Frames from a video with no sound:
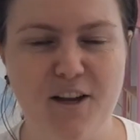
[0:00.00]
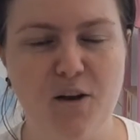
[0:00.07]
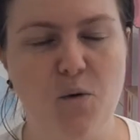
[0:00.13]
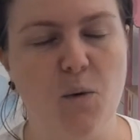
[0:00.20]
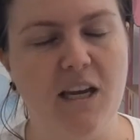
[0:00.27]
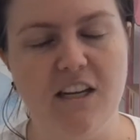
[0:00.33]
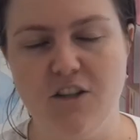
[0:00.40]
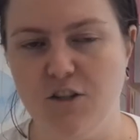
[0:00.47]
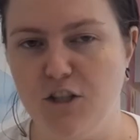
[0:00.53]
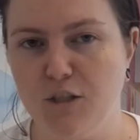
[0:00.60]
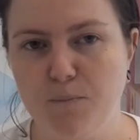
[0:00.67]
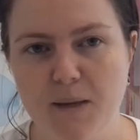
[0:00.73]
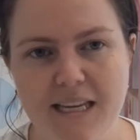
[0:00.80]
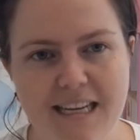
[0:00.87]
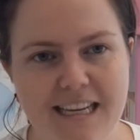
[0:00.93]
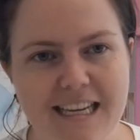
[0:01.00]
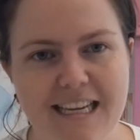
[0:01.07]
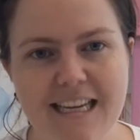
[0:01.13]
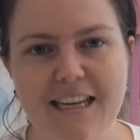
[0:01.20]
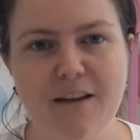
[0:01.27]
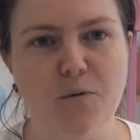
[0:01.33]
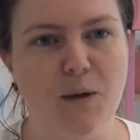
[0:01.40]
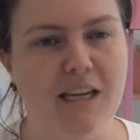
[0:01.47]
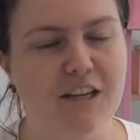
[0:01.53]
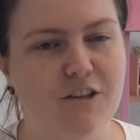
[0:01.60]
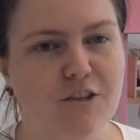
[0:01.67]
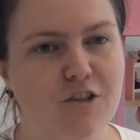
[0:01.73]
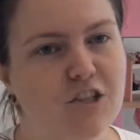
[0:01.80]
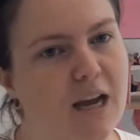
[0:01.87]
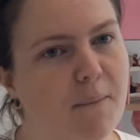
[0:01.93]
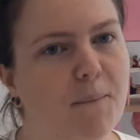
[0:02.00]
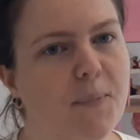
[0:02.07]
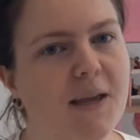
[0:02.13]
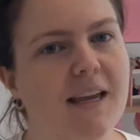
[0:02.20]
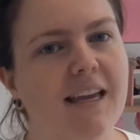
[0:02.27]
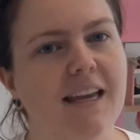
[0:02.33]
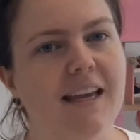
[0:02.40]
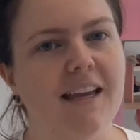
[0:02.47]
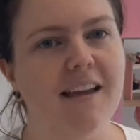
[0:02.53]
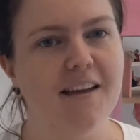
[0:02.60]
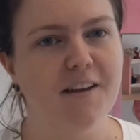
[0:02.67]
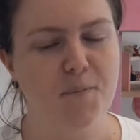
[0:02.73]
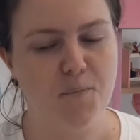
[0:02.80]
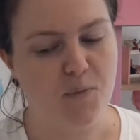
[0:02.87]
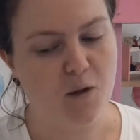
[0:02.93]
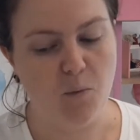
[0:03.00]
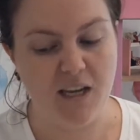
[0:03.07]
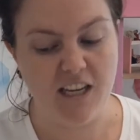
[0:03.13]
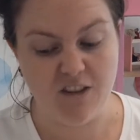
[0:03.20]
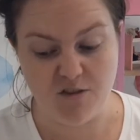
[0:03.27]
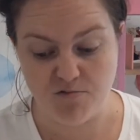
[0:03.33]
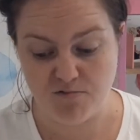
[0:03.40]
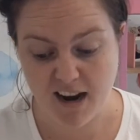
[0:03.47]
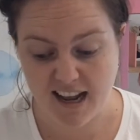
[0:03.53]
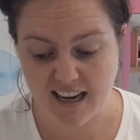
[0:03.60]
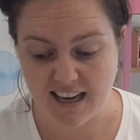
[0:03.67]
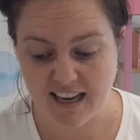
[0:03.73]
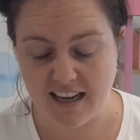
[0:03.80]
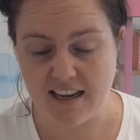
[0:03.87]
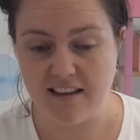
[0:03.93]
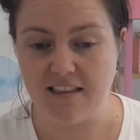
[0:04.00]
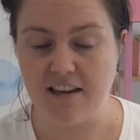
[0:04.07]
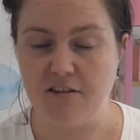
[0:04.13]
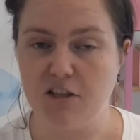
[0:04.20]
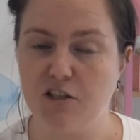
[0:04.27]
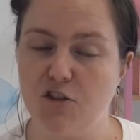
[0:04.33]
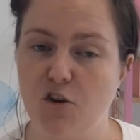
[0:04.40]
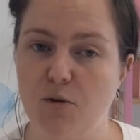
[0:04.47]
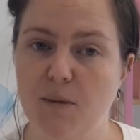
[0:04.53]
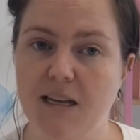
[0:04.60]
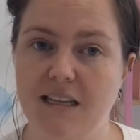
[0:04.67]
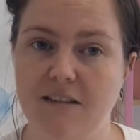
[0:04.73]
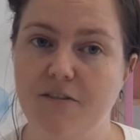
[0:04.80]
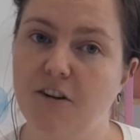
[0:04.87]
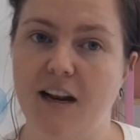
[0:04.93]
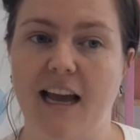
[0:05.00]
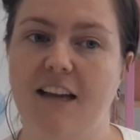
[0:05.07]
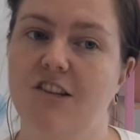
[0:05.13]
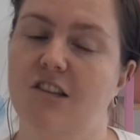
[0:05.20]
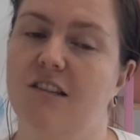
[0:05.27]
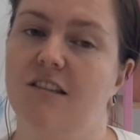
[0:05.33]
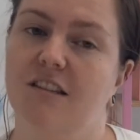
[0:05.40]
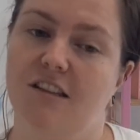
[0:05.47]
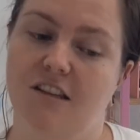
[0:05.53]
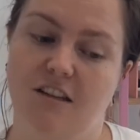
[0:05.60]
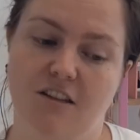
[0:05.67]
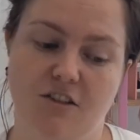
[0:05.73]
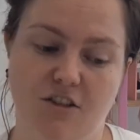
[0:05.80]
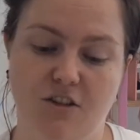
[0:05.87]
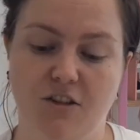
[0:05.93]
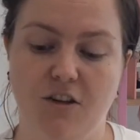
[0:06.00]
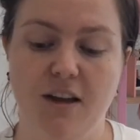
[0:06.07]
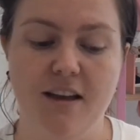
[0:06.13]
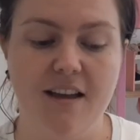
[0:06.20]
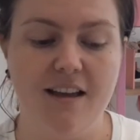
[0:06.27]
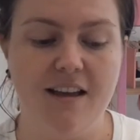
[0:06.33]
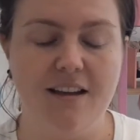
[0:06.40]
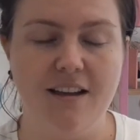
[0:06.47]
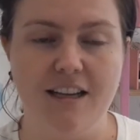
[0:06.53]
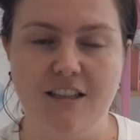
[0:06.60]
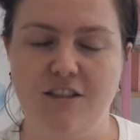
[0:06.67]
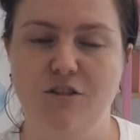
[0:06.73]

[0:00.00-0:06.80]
We can do spinning, we can do jumping, we can do running. There are so many different actions that you can do. It's a